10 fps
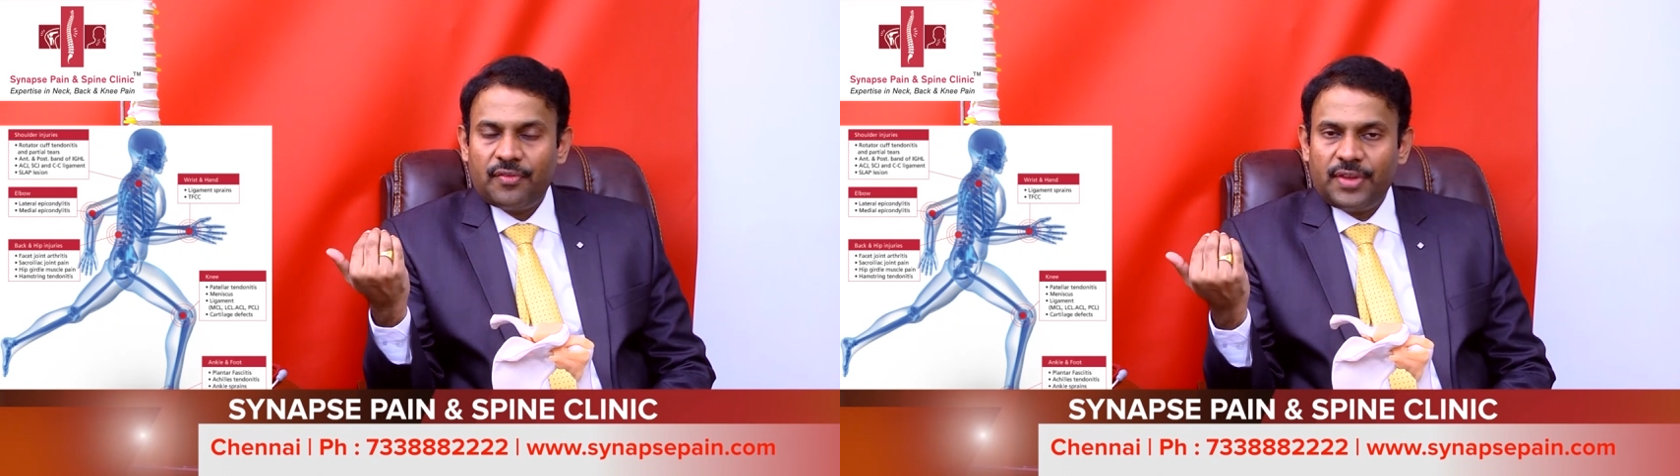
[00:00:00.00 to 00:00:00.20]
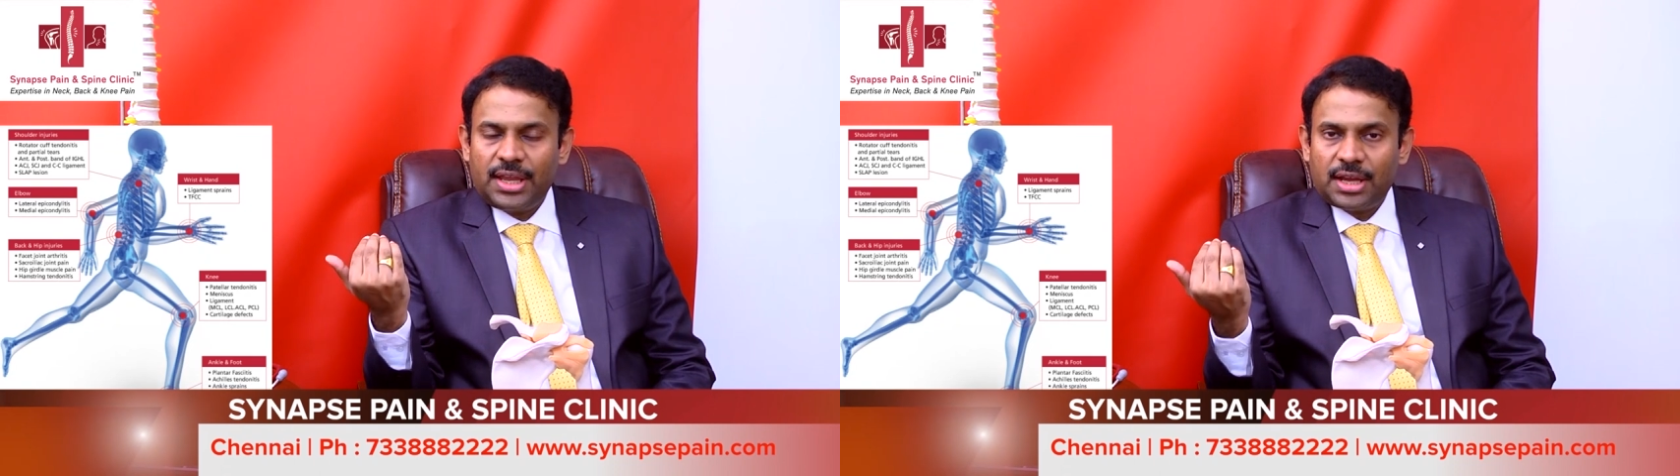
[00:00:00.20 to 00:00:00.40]

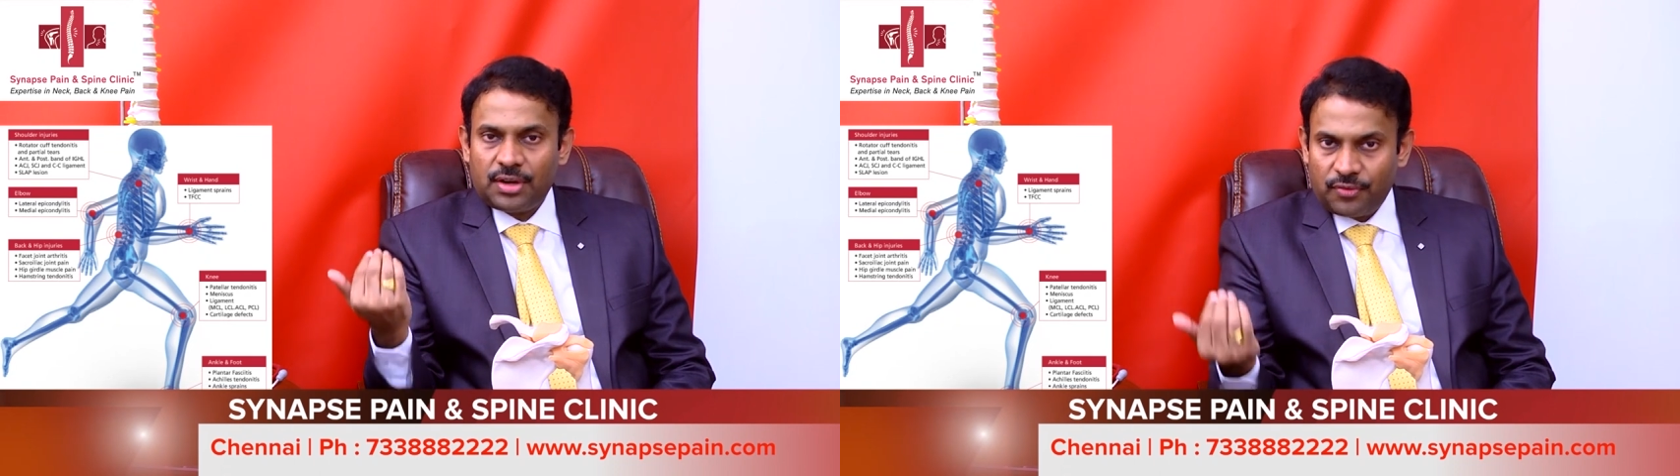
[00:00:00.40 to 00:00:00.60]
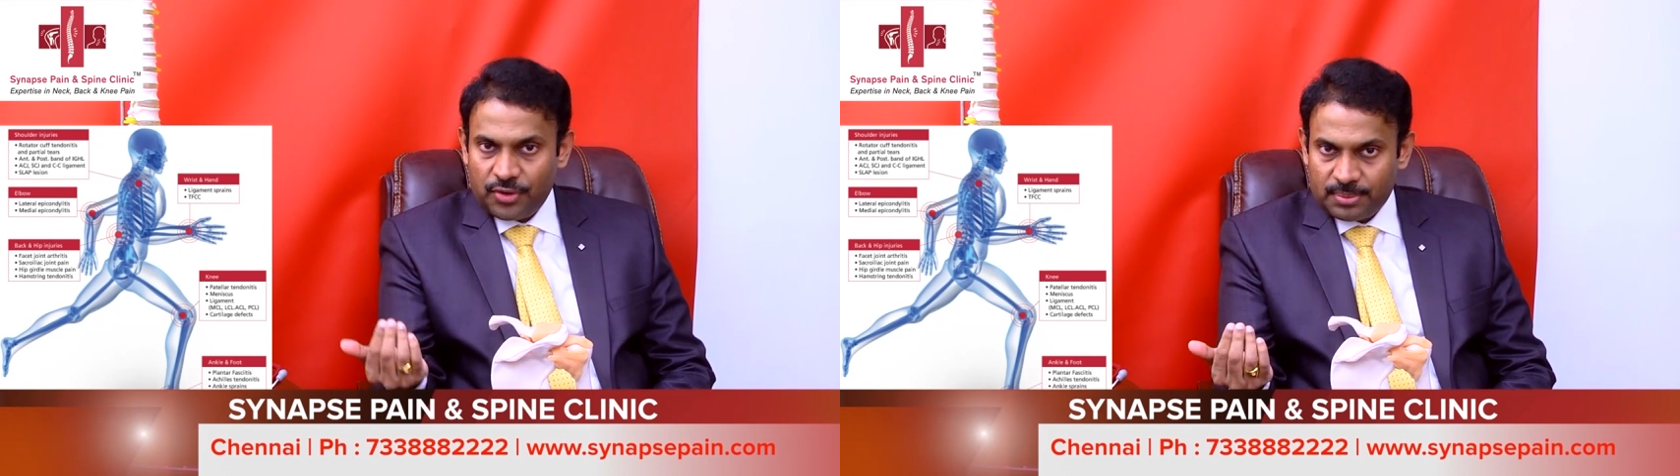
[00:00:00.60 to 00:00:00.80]
We
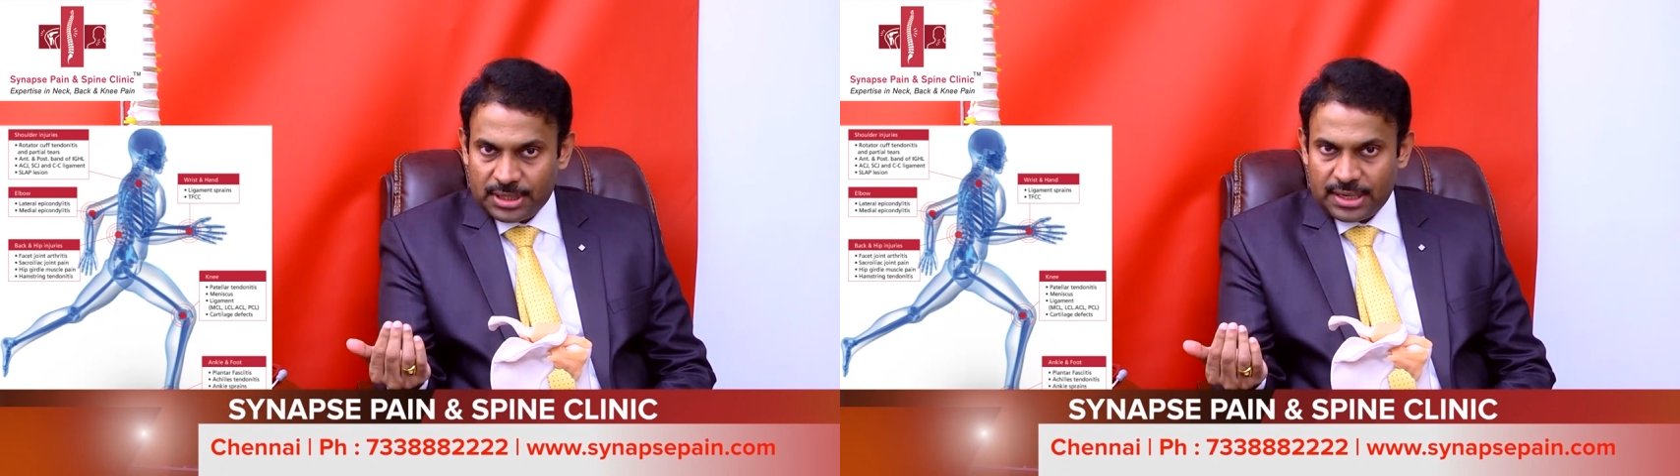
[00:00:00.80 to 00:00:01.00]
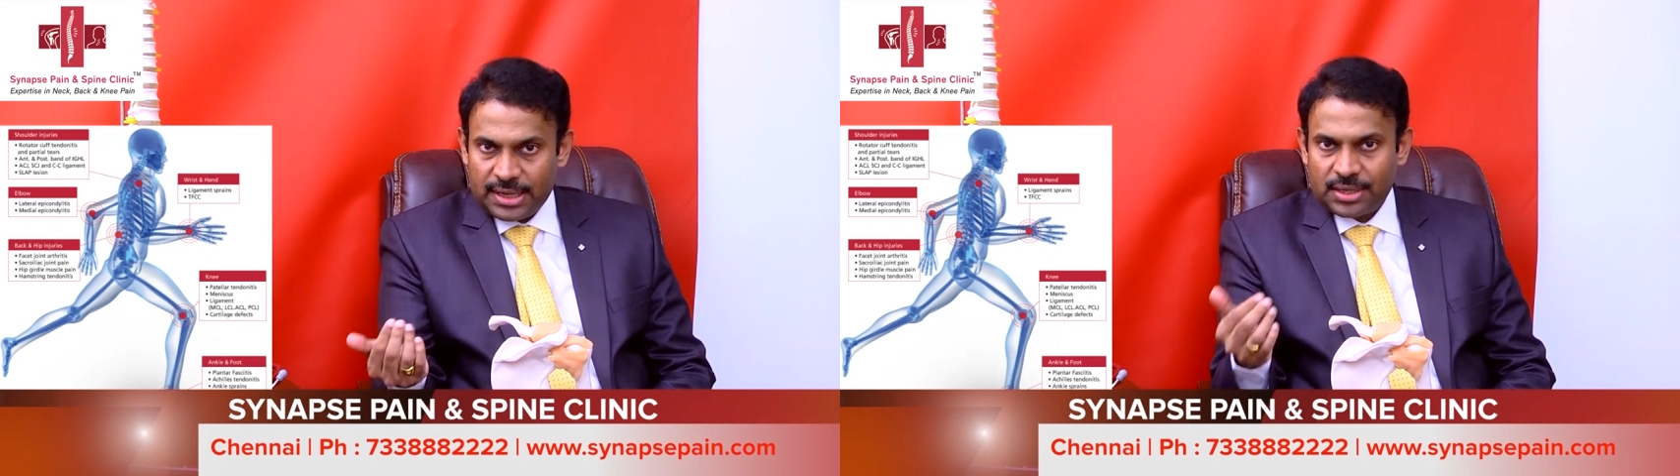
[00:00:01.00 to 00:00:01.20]
confirm
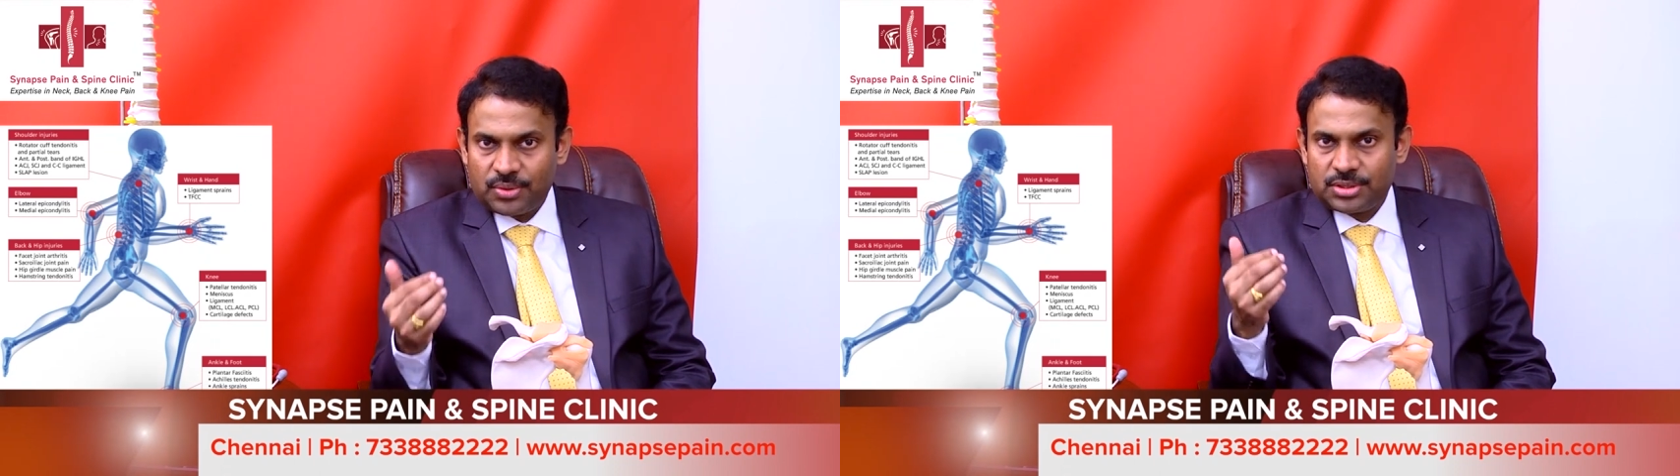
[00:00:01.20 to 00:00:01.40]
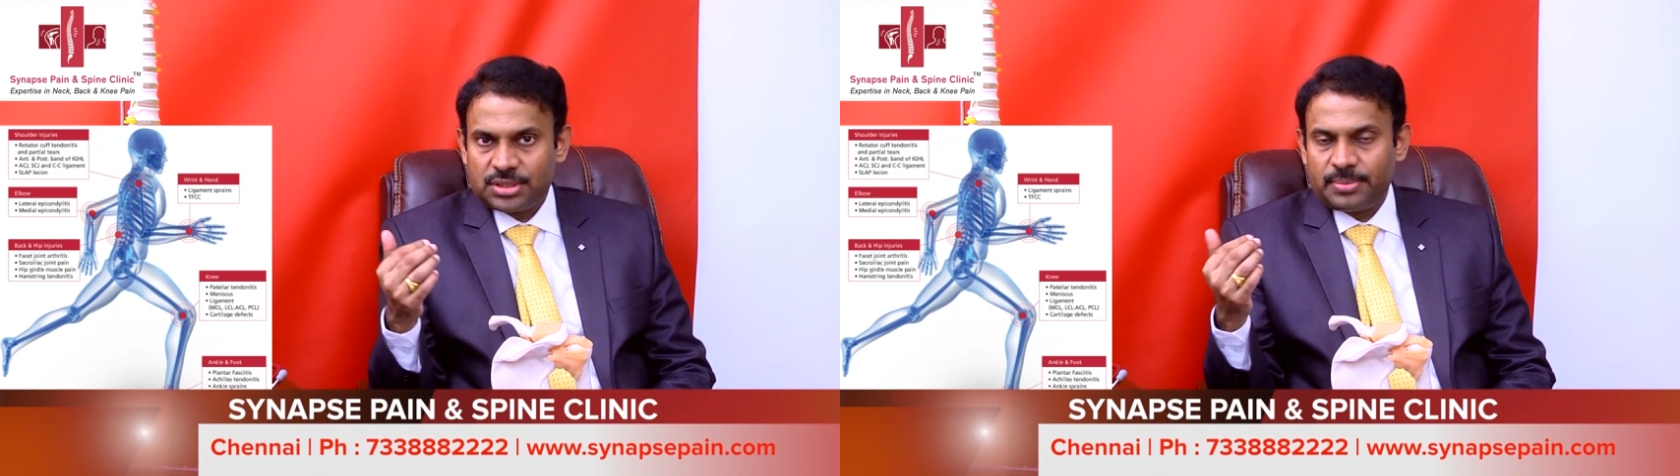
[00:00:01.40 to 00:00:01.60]
the
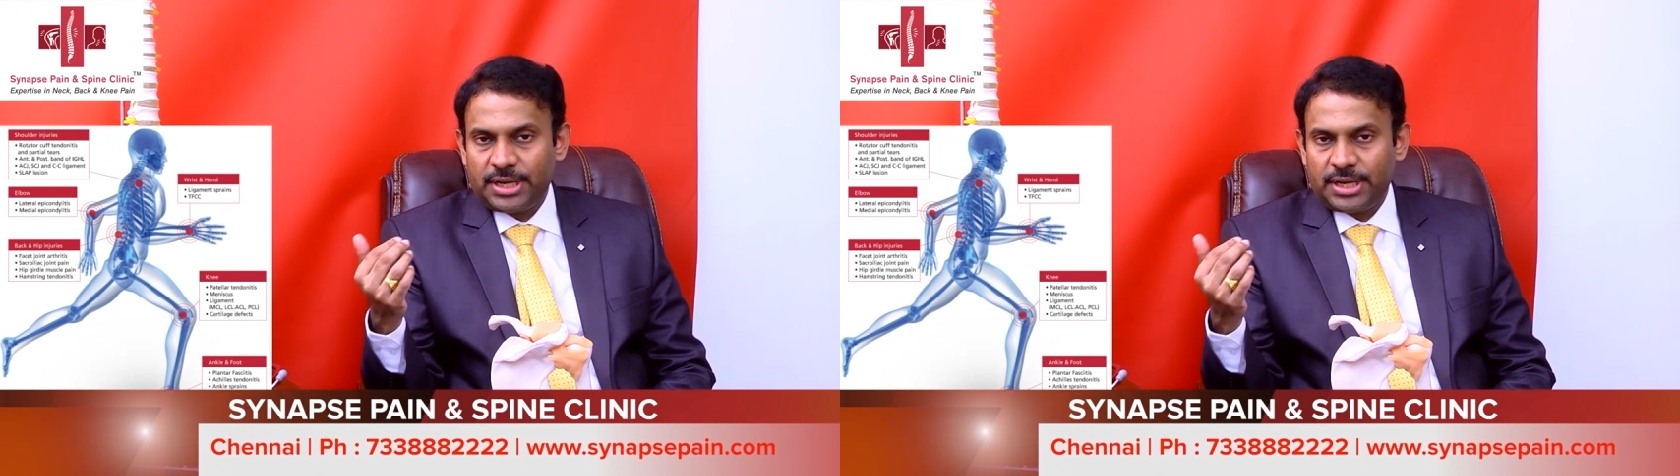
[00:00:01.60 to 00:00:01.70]
diagnosis